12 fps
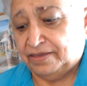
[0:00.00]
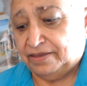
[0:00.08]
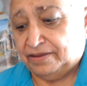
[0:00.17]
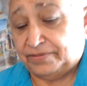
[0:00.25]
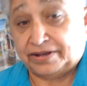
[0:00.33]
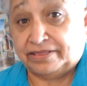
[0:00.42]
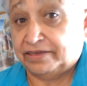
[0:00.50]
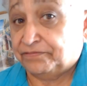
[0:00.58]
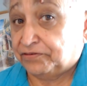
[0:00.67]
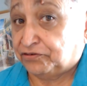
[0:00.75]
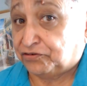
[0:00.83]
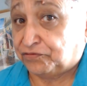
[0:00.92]
particularly if
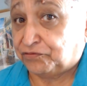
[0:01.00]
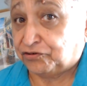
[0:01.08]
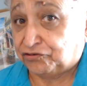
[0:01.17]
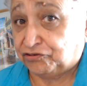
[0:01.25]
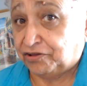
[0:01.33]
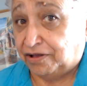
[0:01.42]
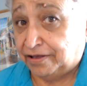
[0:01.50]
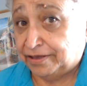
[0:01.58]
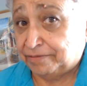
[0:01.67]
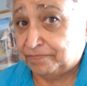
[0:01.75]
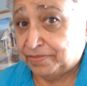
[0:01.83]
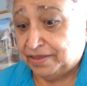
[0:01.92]
it's your first
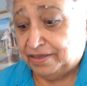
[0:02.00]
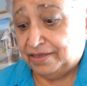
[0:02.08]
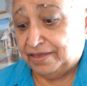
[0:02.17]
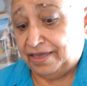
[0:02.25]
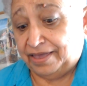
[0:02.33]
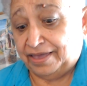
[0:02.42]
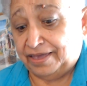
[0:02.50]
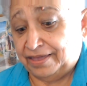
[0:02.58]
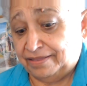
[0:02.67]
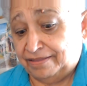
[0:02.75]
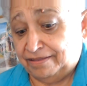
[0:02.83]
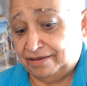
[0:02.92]
time.
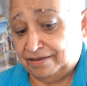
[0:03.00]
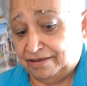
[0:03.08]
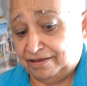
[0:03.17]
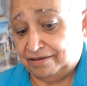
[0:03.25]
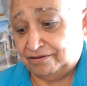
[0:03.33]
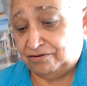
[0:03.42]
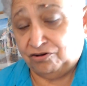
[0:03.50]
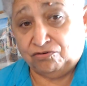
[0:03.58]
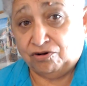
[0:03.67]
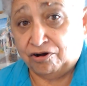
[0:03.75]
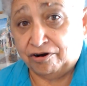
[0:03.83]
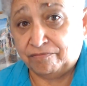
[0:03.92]
And no
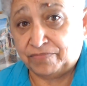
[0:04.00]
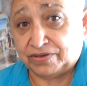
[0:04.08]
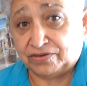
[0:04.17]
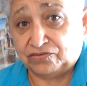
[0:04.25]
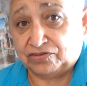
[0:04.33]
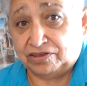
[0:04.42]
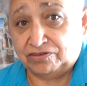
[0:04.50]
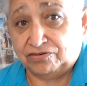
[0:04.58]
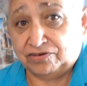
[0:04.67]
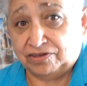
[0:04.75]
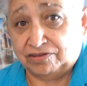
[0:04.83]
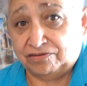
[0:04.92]
harm, because then you
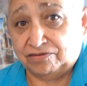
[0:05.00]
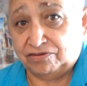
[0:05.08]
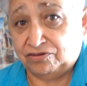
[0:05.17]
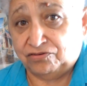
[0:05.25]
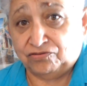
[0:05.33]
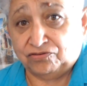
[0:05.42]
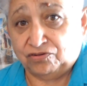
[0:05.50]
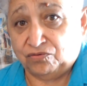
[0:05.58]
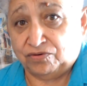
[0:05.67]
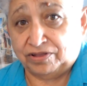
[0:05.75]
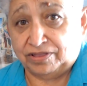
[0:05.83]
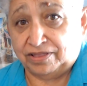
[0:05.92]
can use the
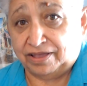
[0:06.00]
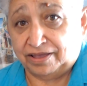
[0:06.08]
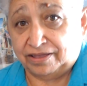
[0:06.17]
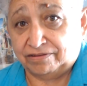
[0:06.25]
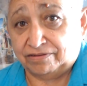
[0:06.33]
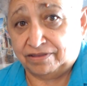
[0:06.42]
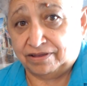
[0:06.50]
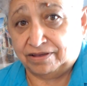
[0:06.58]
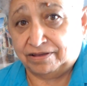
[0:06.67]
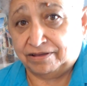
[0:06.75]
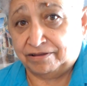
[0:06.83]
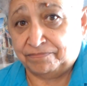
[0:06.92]
one
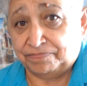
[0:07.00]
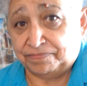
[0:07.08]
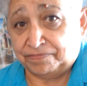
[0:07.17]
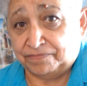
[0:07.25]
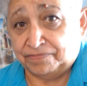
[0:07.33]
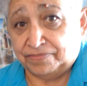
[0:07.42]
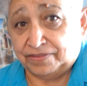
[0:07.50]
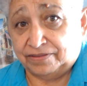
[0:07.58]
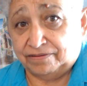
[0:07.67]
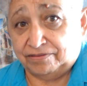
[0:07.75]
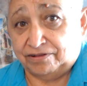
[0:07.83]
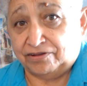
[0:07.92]
that
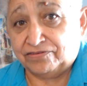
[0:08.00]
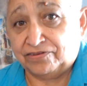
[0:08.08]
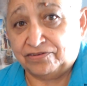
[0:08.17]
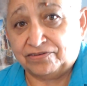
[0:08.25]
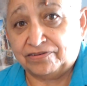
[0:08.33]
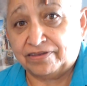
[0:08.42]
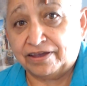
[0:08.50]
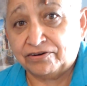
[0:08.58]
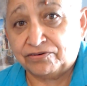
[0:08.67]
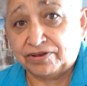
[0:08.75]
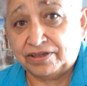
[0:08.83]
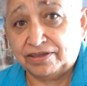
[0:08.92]
lost its
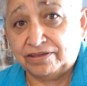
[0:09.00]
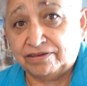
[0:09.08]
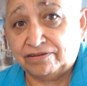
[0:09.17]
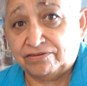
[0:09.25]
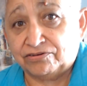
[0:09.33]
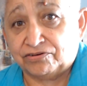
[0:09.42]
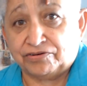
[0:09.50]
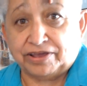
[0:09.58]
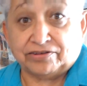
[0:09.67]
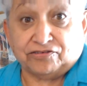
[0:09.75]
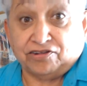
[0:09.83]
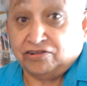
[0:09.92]
integrity to create
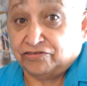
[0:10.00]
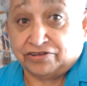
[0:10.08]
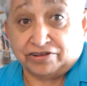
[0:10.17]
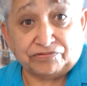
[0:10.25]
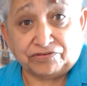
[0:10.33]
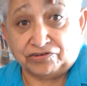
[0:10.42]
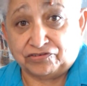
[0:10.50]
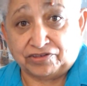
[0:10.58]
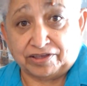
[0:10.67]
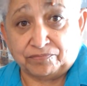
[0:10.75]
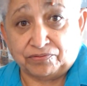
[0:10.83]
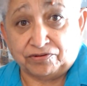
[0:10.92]
a salsa, for
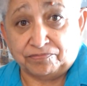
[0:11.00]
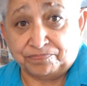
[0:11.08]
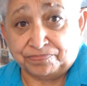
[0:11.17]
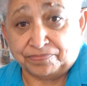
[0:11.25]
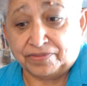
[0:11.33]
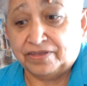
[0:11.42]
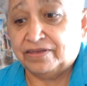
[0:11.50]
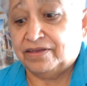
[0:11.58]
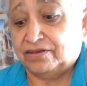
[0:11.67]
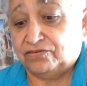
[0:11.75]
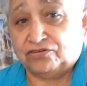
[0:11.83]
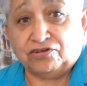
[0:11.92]
example.
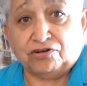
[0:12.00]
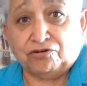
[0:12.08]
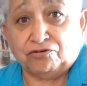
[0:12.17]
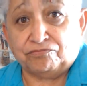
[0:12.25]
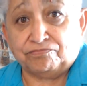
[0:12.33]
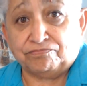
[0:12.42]
So